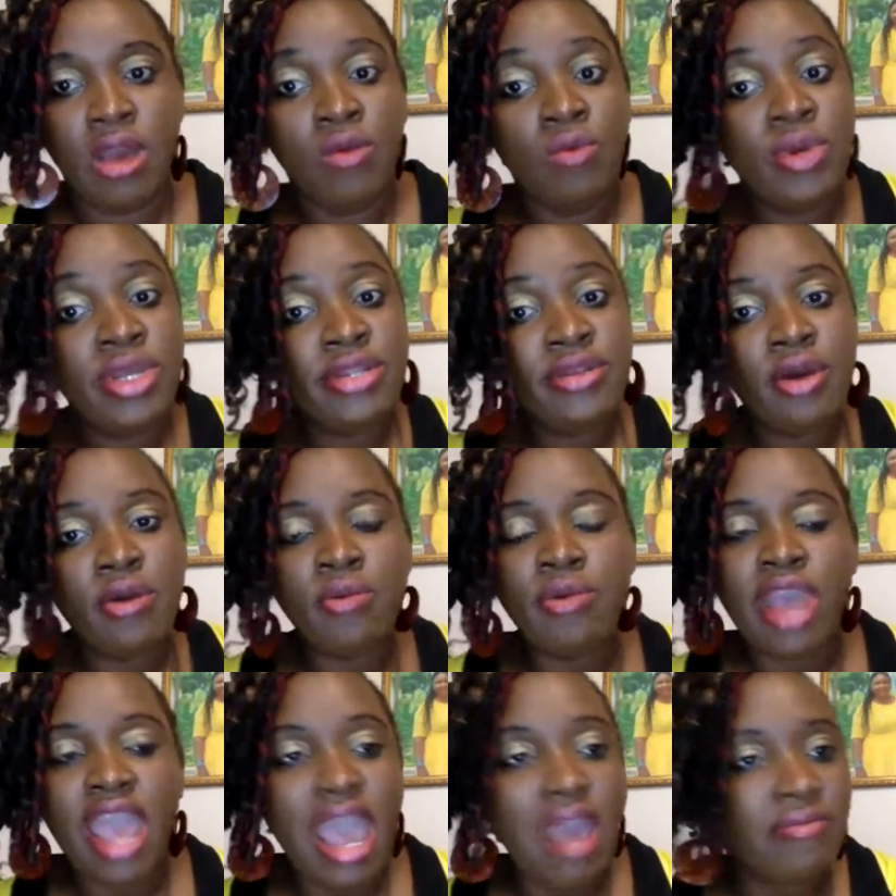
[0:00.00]
We
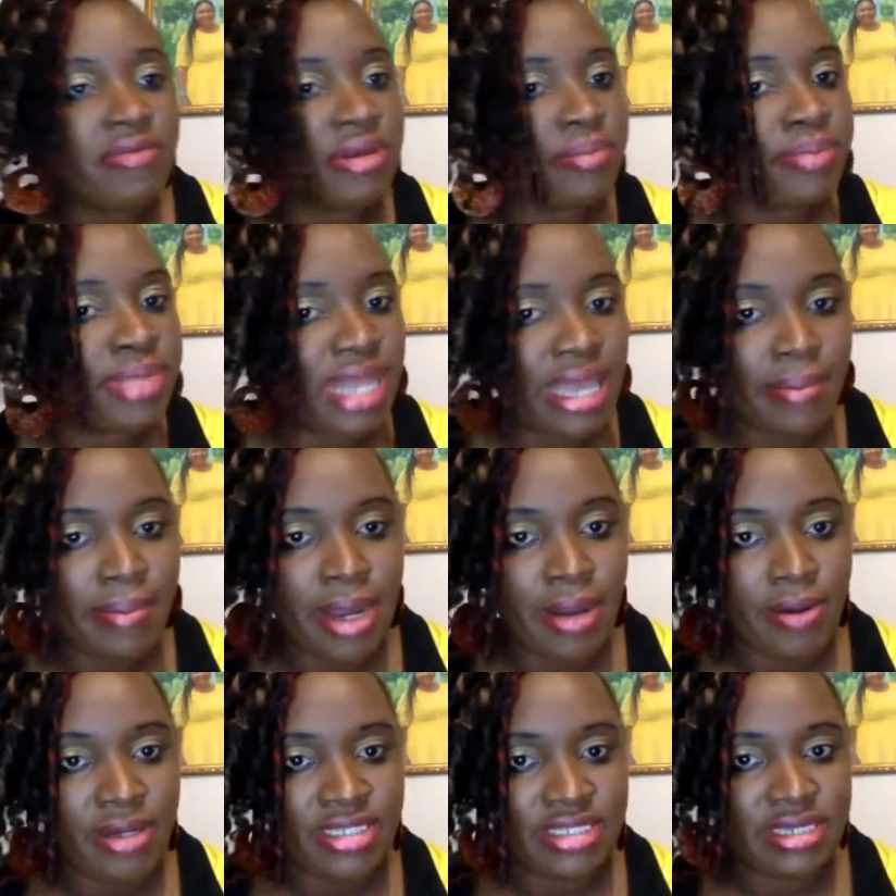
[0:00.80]
don't ever blame
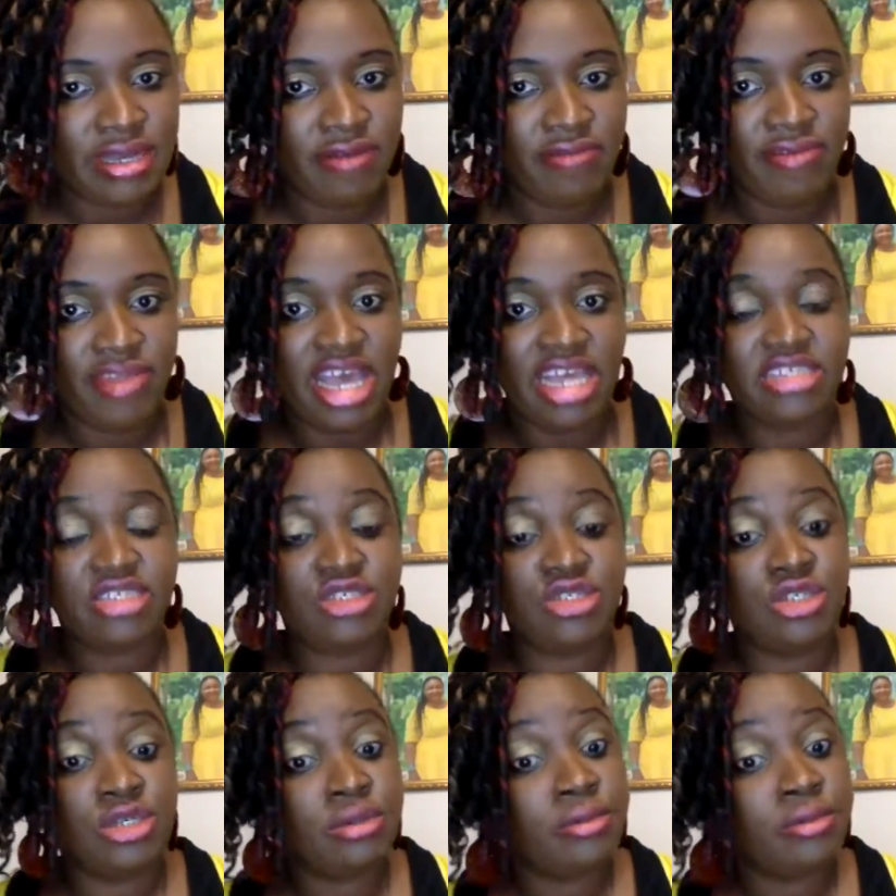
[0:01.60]
ourselves that